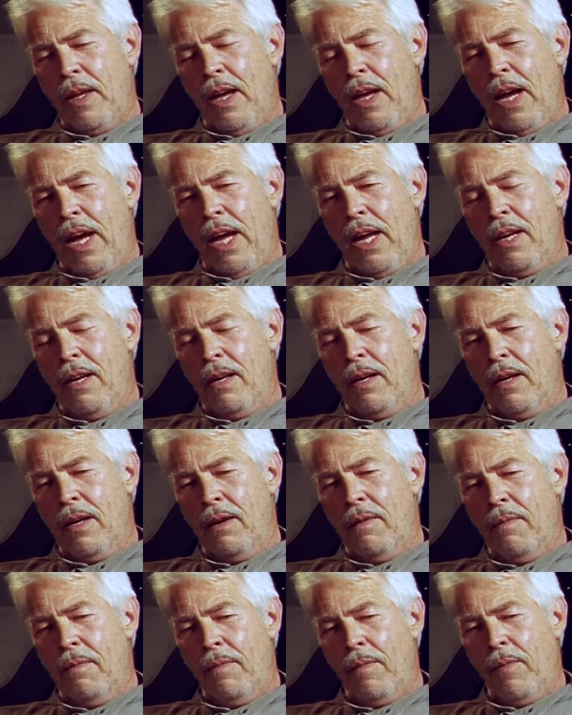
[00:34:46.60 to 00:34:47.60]
And
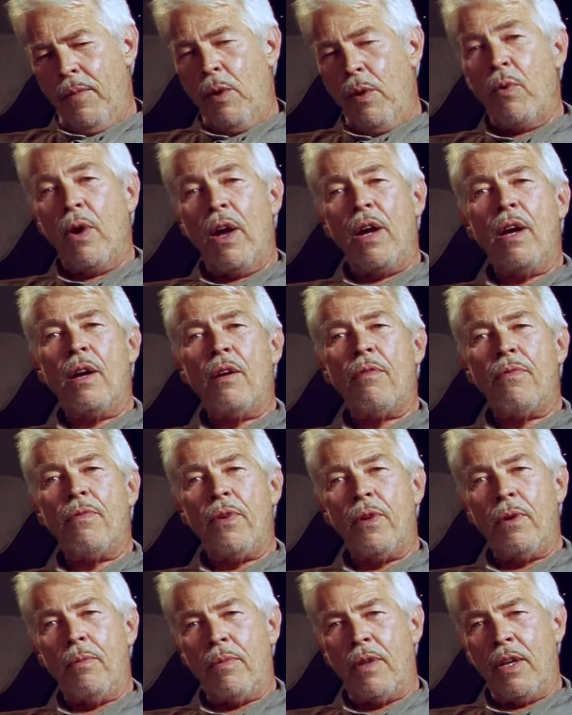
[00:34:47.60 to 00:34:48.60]
we ran out of
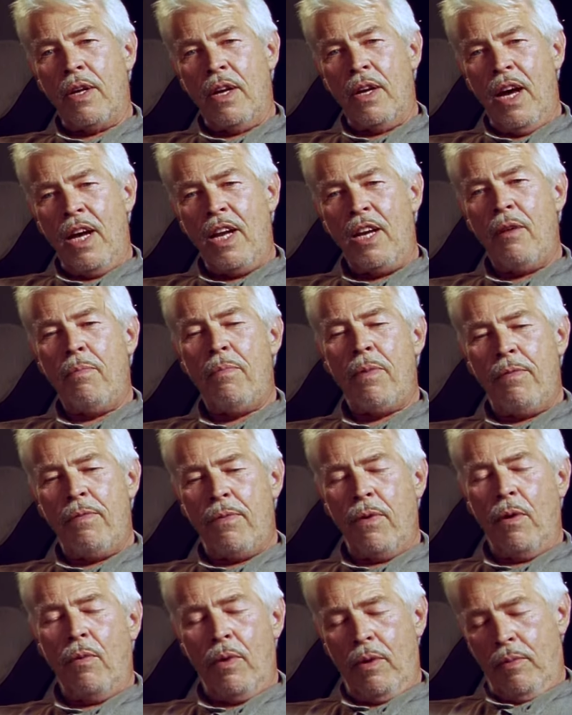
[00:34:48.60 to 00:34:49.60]
film the night
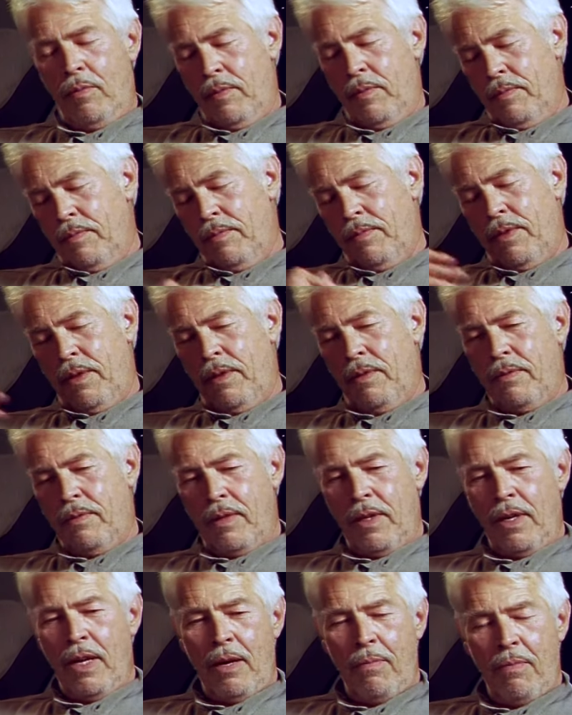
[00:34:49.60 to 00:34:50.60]
before we,
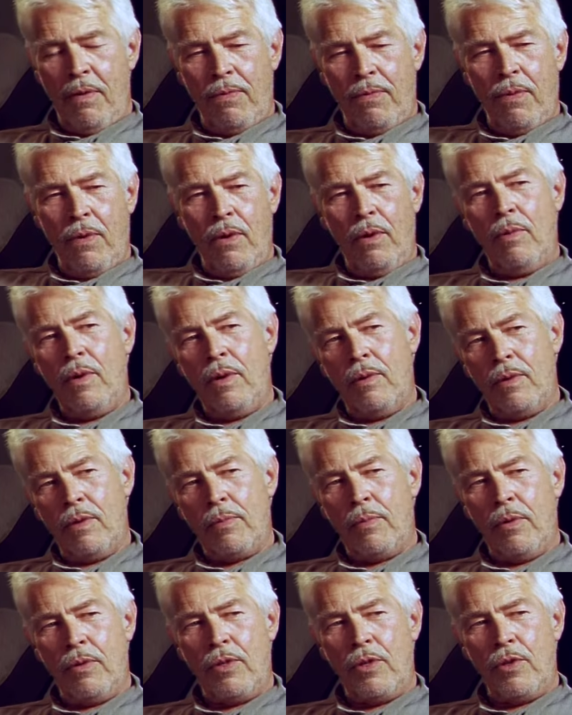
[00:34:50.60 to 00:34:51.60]
the night before we were
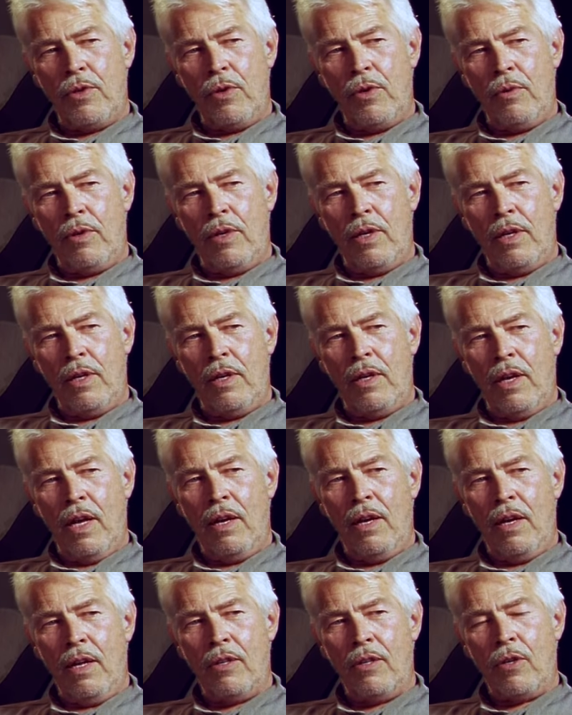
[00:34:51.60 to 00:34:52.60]
supposed to shoot the
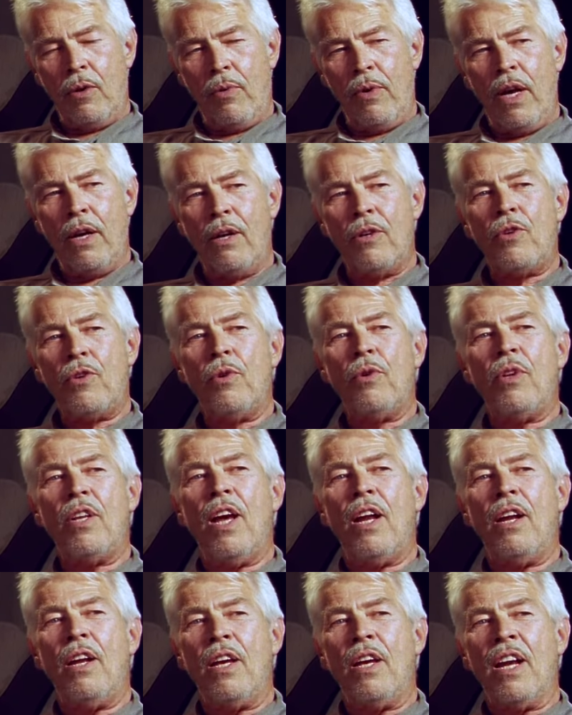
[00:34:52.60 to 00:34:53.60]
ending. So we had to shoot the
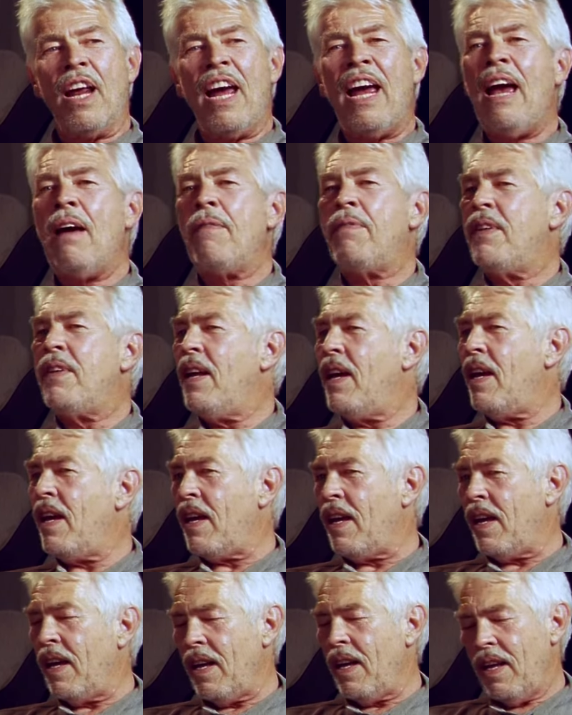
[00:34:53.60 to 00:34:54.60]
ending in a half
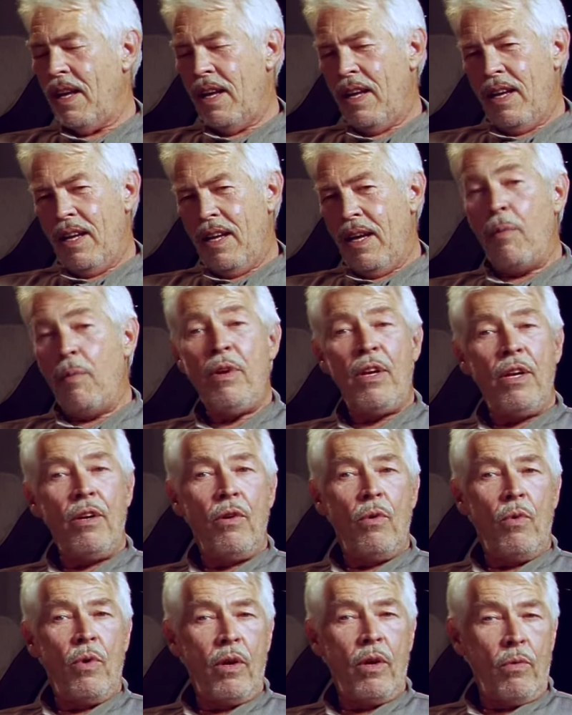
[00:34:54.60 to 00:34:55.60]
day, and we didn't
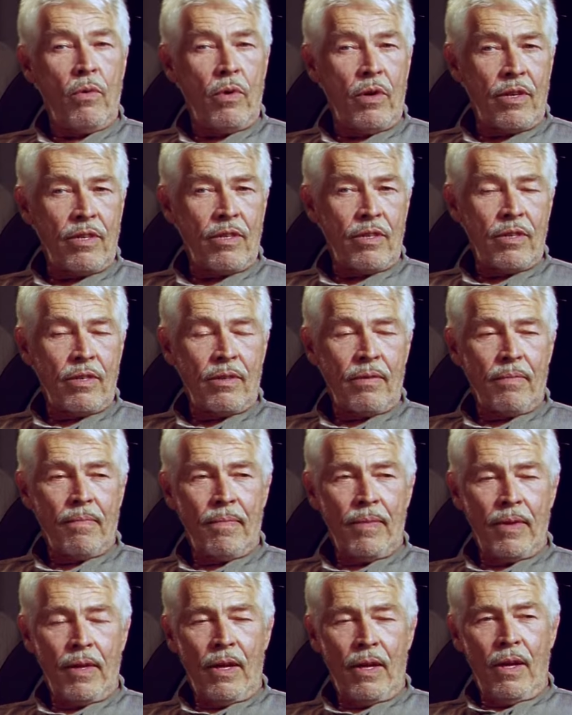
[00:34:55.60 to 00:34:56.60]
know what it was.
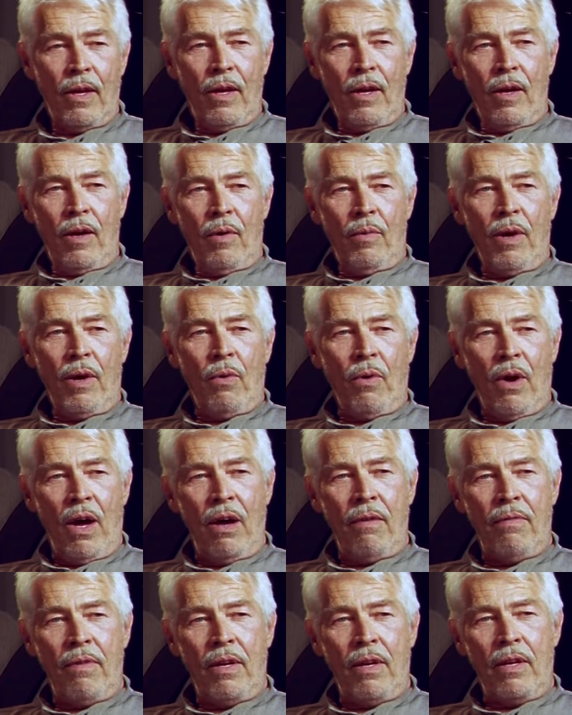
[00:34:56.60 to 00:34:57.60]
We
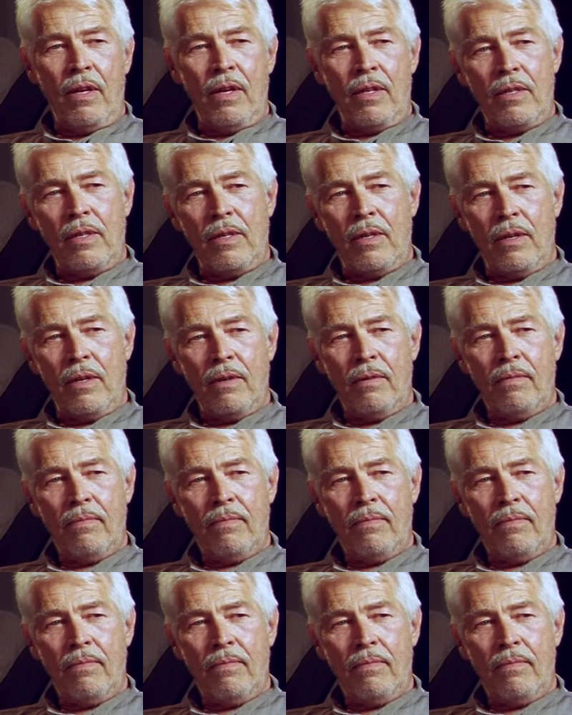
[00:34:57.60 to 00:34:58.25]
arrived at this